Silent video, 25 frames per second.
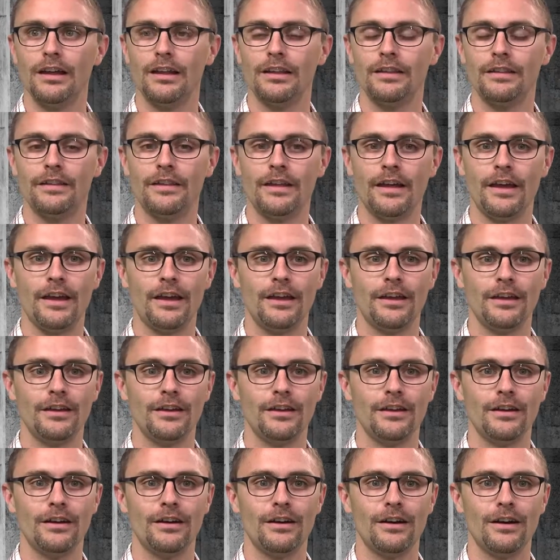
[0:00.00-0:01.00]

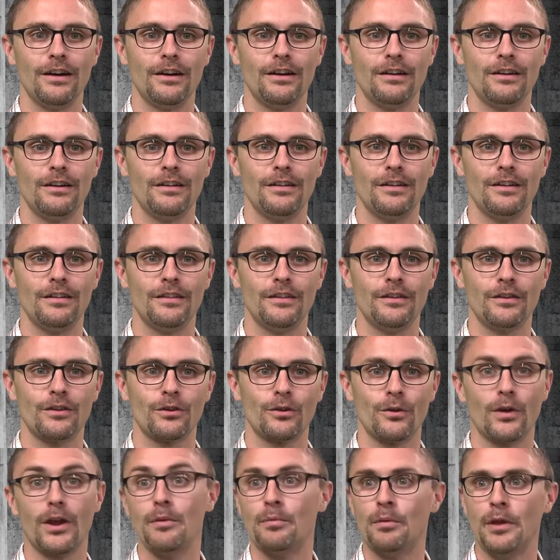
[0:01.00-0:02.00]
They're
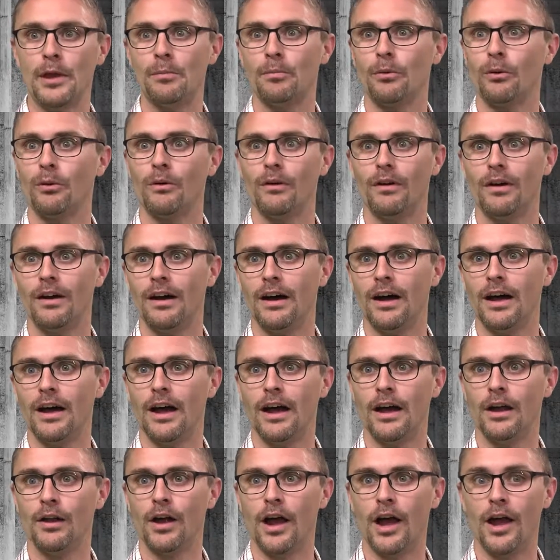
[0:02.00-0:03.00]
great people.
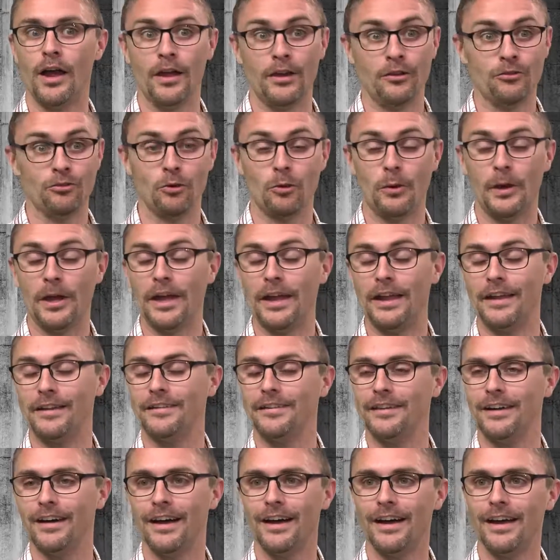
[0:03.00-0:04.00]
I enjoy
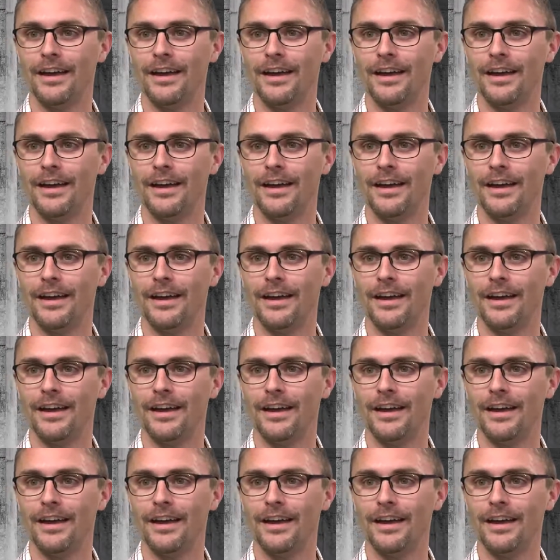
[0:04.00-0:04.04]
it.